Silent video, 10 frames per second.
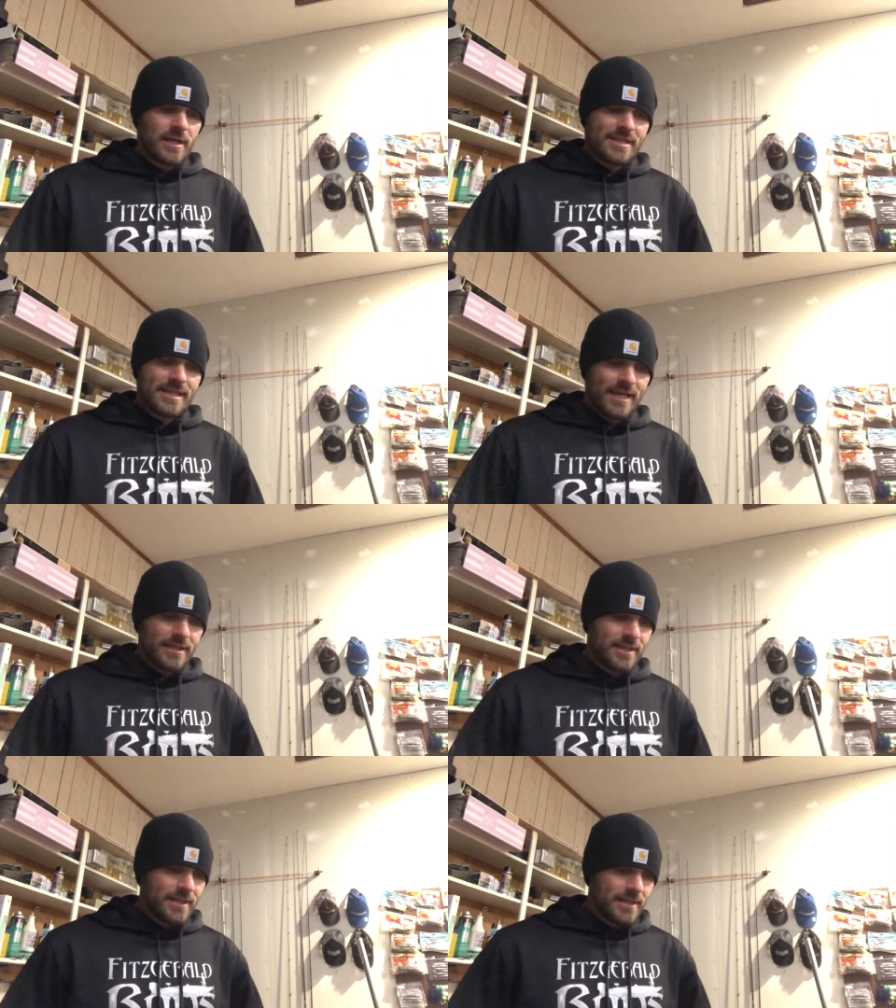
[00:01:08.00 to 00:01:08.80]

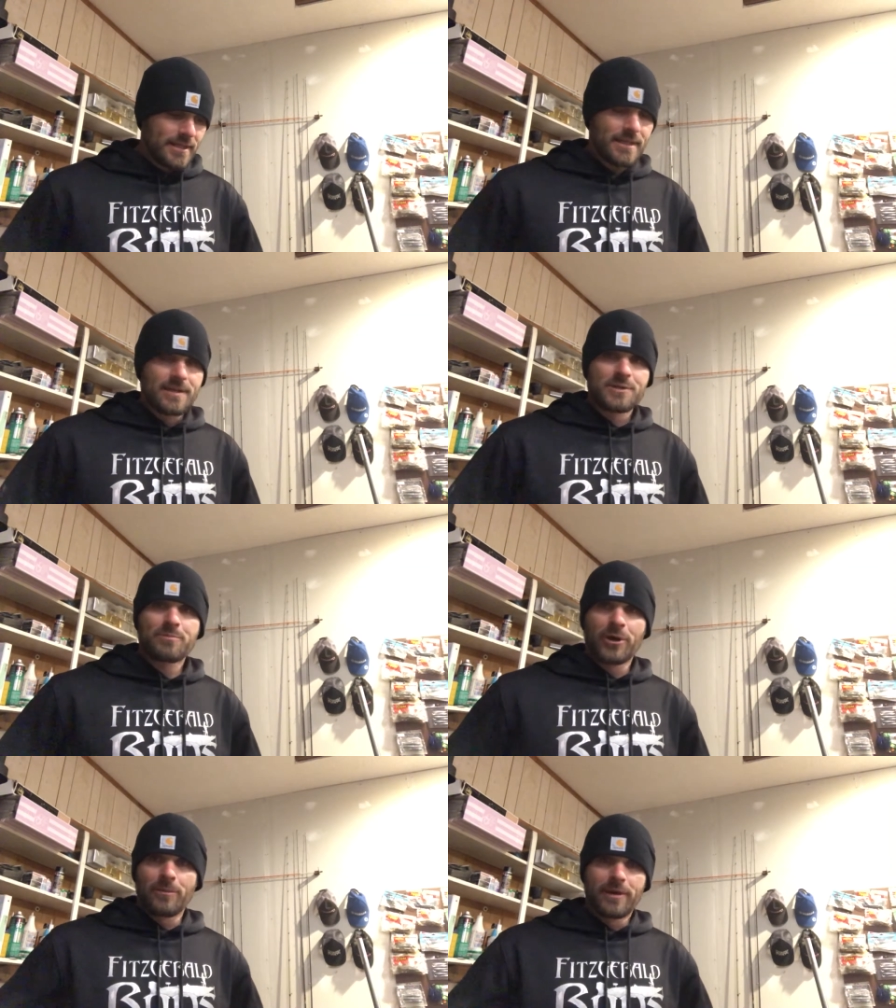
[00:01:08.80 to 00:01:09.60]
Secondly,
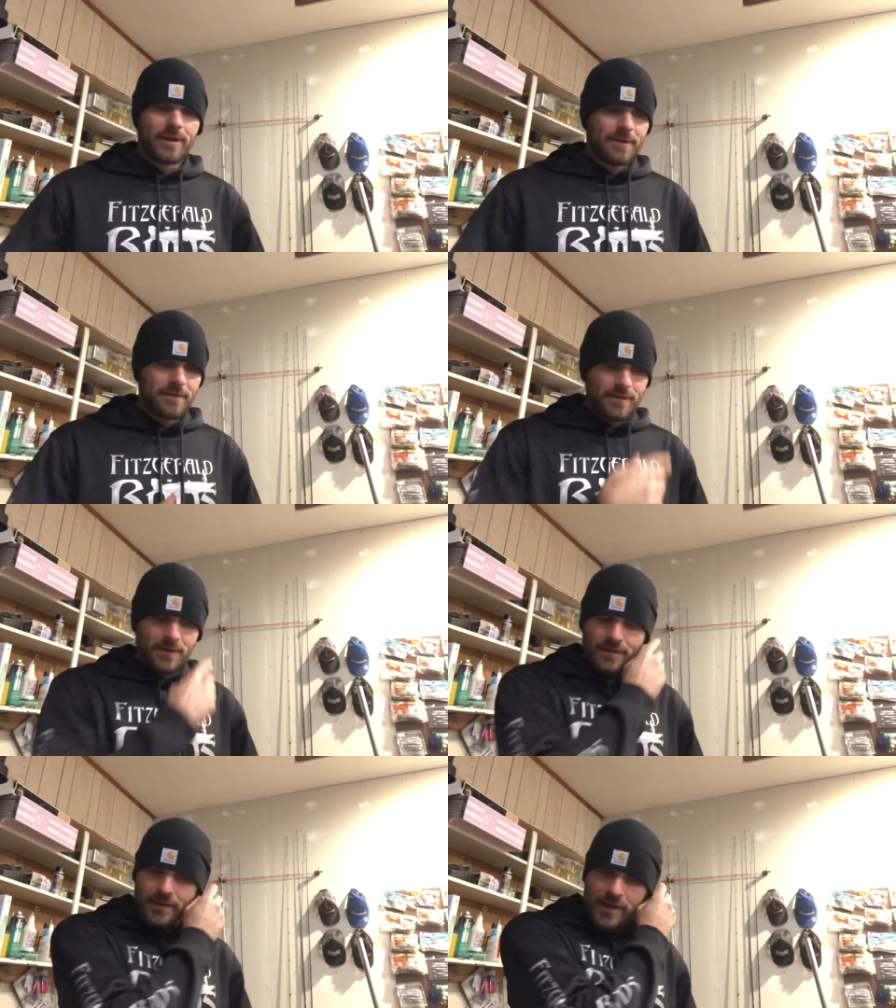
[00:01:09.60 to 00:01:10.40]
spinnerbait.
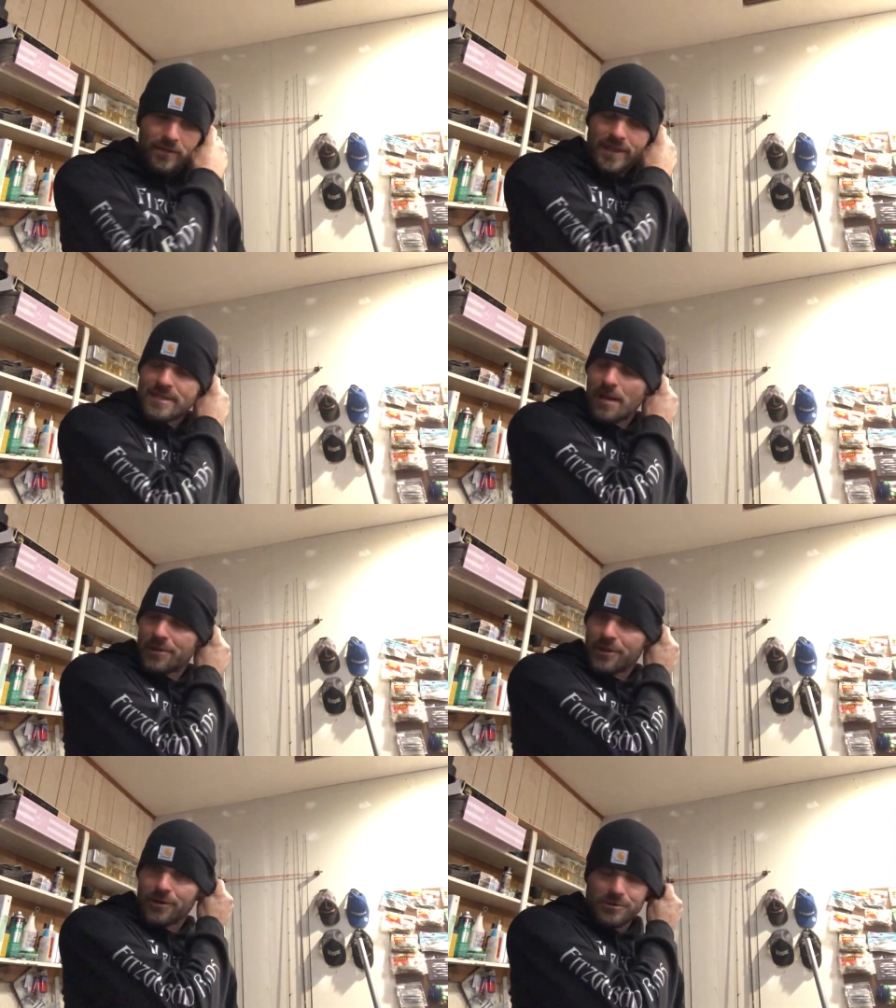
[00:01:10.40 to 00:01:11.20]
I know that time
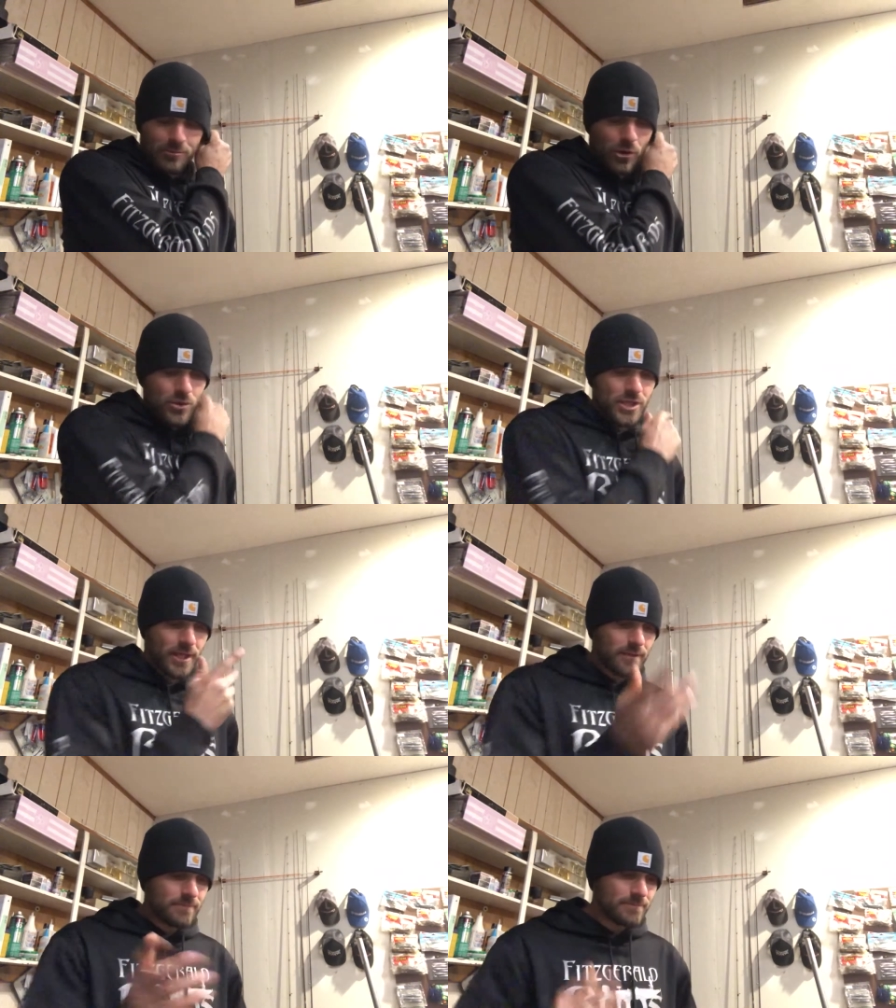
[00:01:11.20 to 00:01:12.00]
of the year is
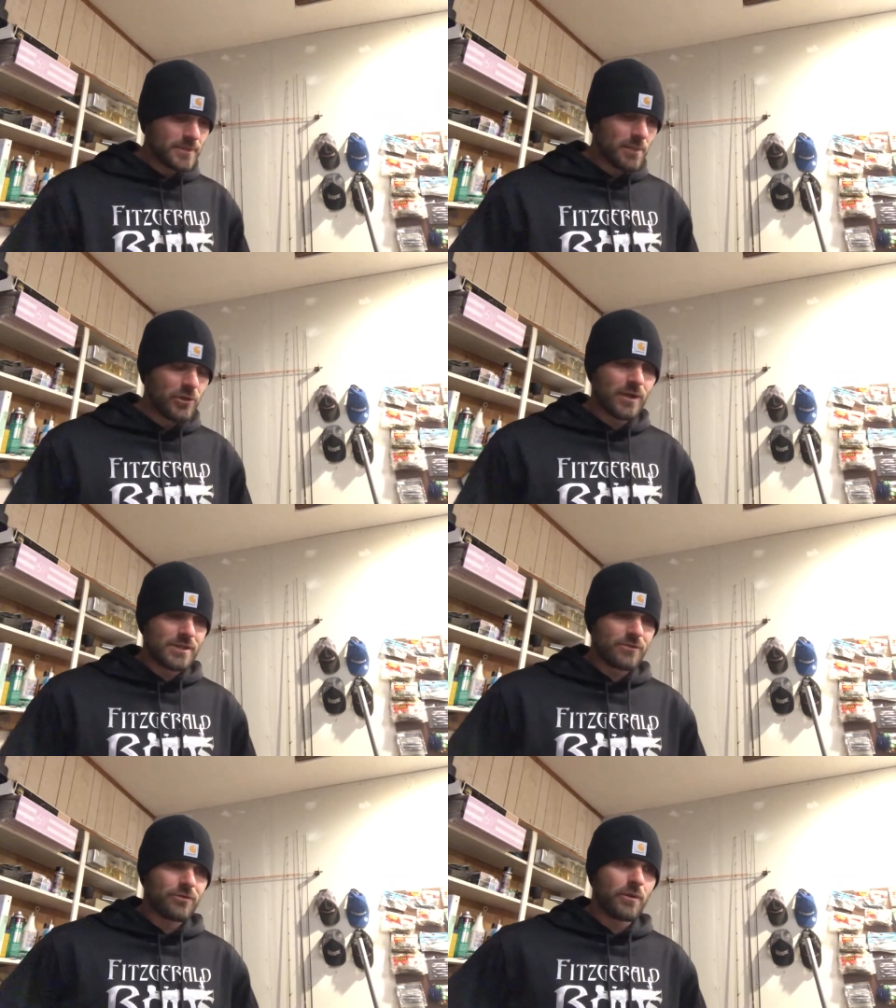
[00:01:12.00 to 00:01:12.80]
approaching. Some of you
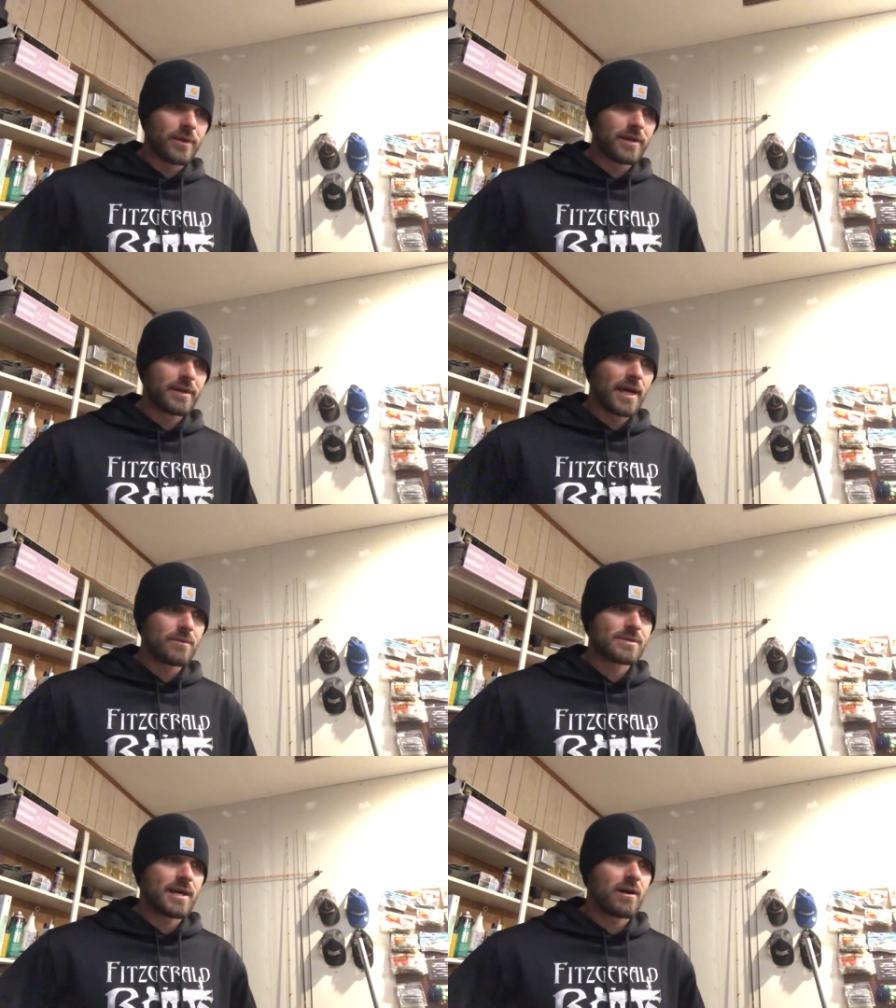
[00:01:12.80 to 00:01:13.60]
guys are throwing it
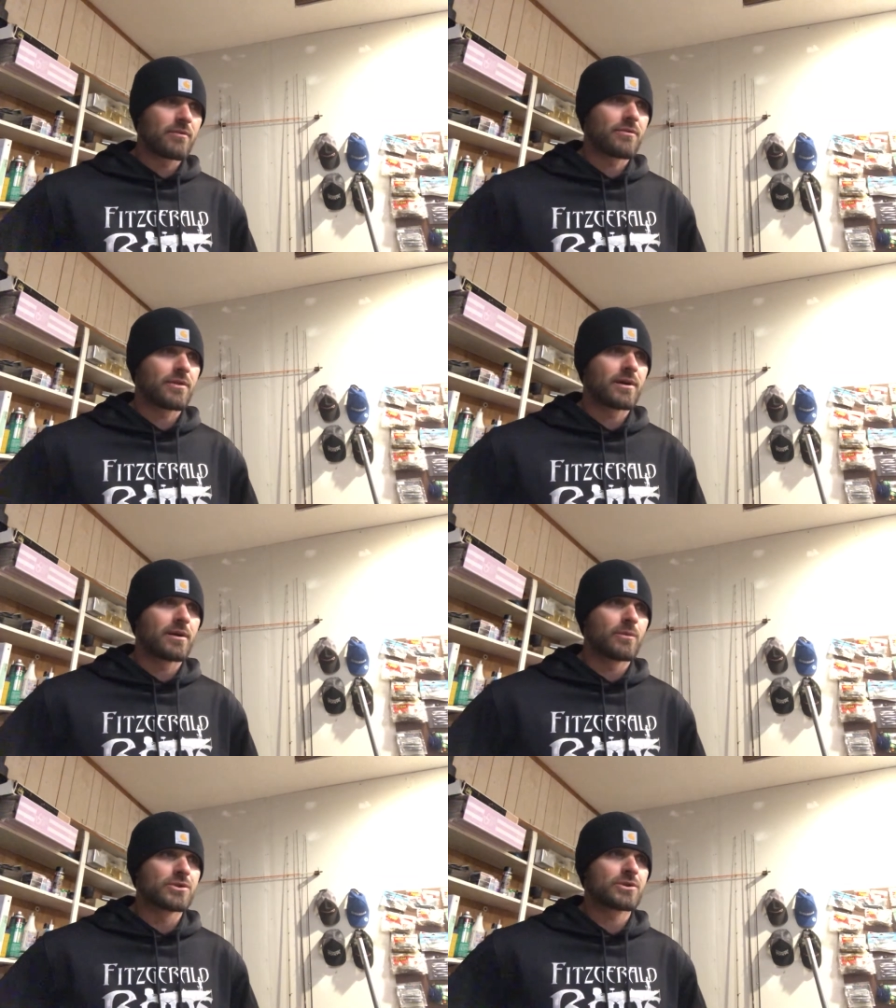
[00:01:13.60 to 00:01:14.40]
down south.
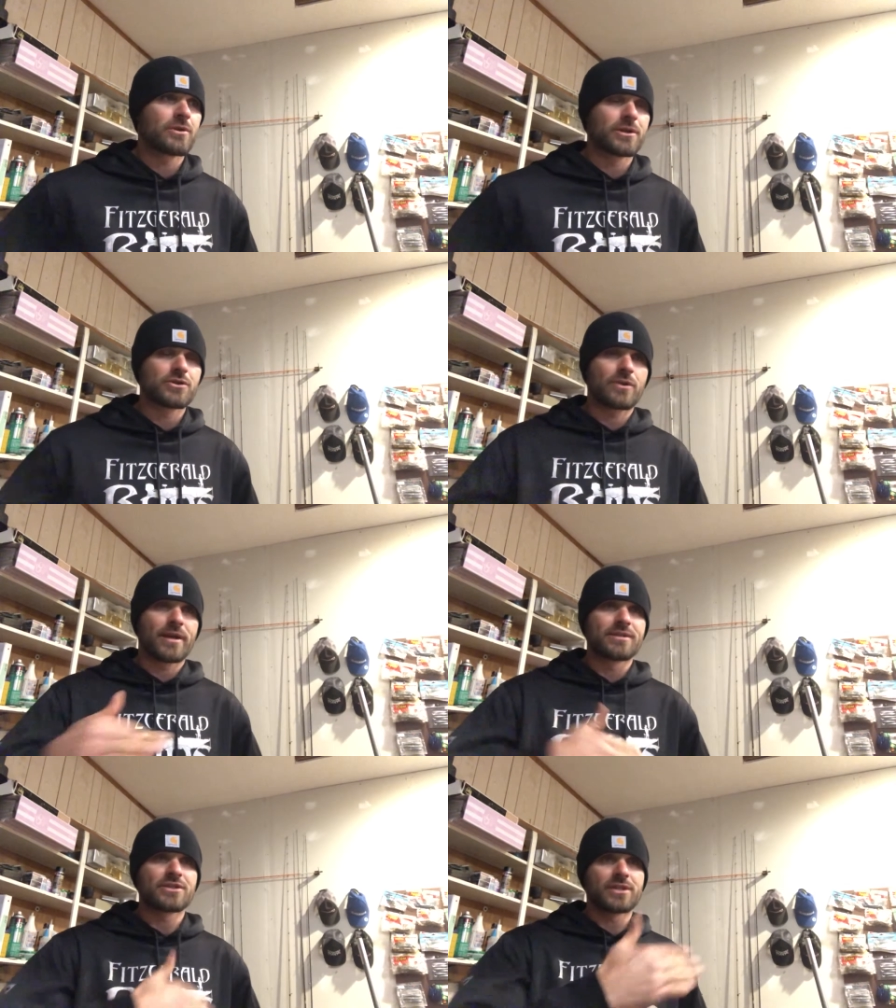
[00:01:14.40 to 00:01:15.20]
We're starting to
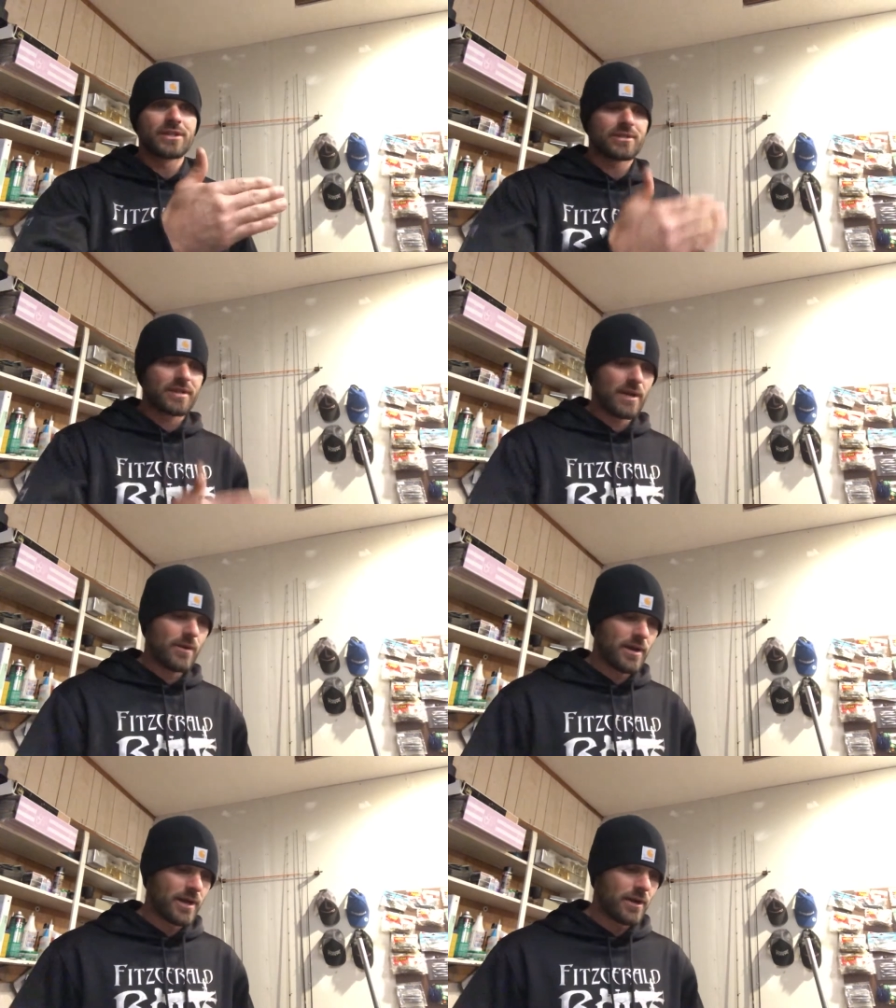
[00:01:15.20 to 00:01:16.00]
transition into that
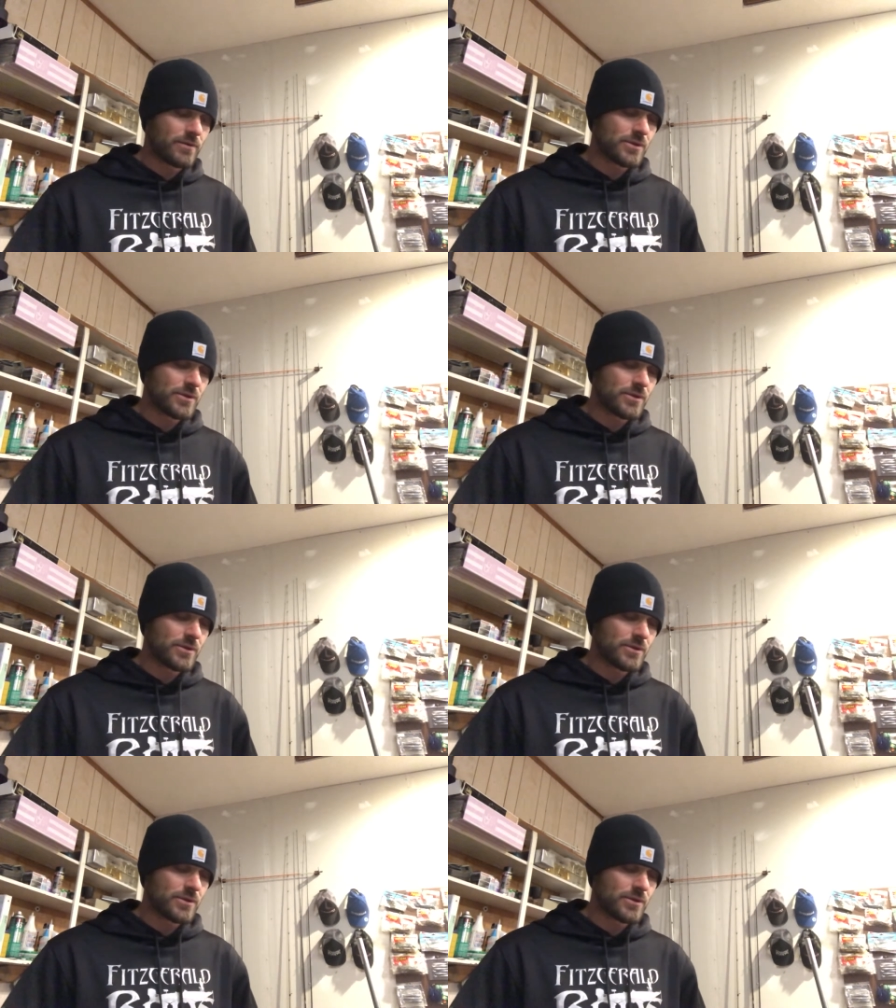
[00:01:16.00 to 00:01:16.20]
right now.